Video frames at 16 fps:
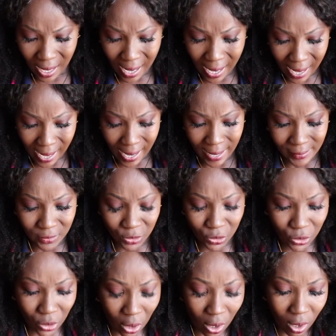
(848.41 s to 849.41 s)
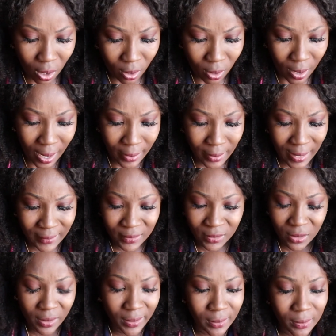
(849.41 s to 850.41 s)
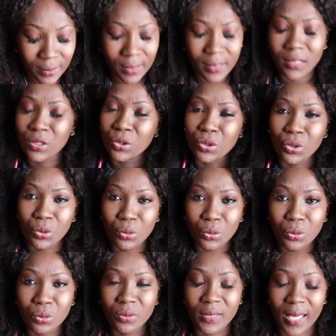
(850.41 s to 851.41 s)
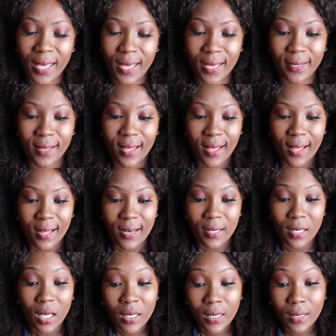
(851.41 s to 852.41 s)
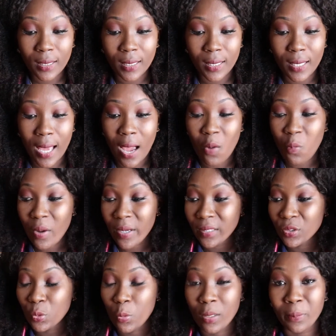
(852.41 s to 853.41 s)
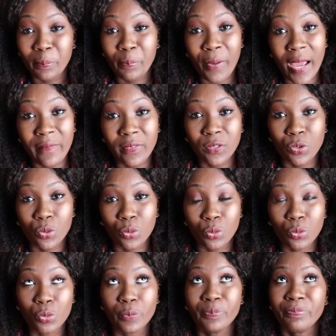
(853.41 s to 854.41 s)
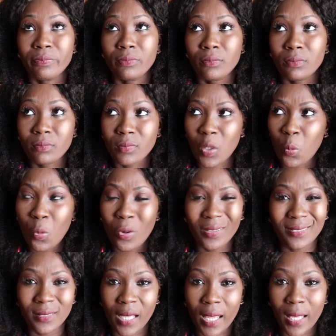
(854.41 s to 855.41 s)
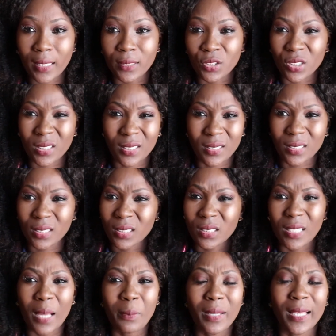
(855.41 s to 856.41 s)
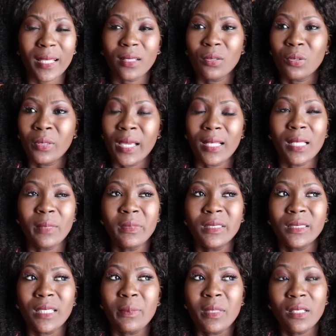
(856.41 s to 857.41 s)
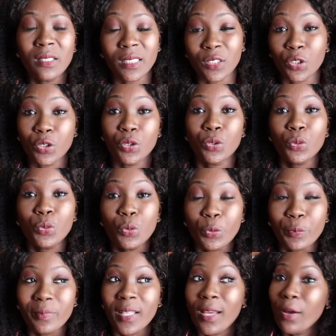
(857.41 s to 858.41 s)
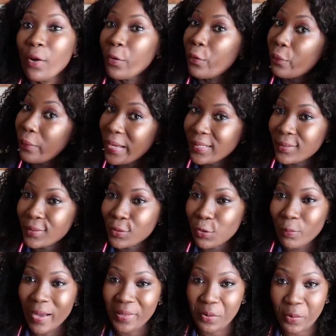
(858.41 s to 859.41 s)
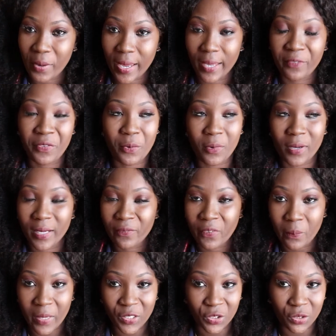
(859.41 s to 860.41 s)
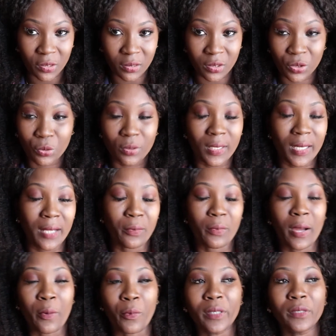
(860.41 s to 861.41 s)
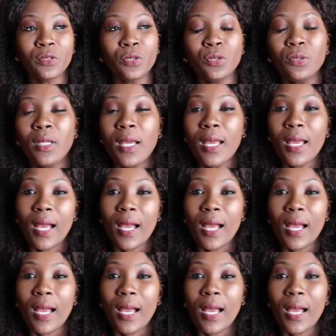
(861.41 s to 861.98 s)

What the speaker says: I started looking into schools, and luckily I went into one private school one day. Just I'm like, okay, let me look into this school. Great school, by the way. If you want information on the school that I went to,